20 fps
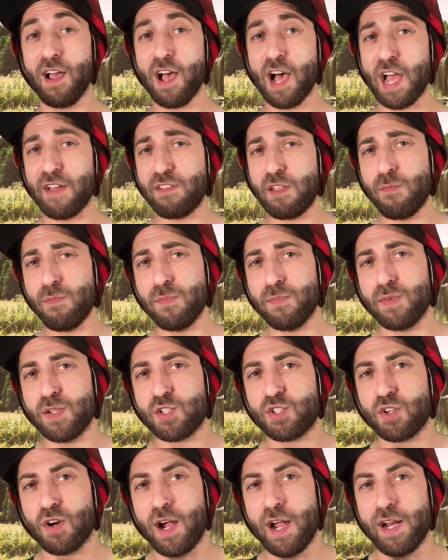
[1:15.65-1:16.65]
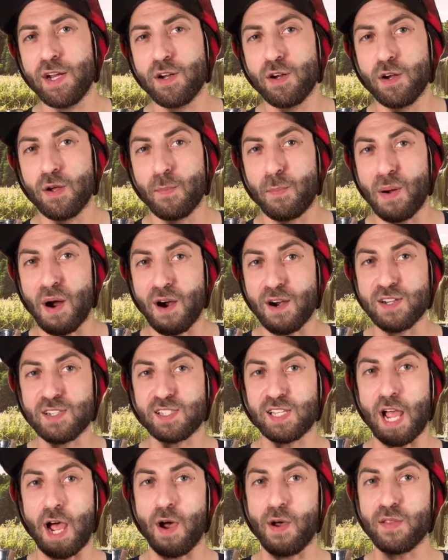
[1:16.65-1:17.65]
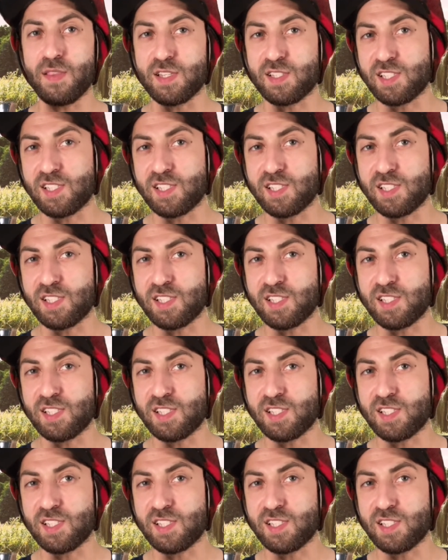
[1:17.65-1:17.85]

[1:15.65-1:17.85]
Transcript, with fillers: I've even been trying to parse out the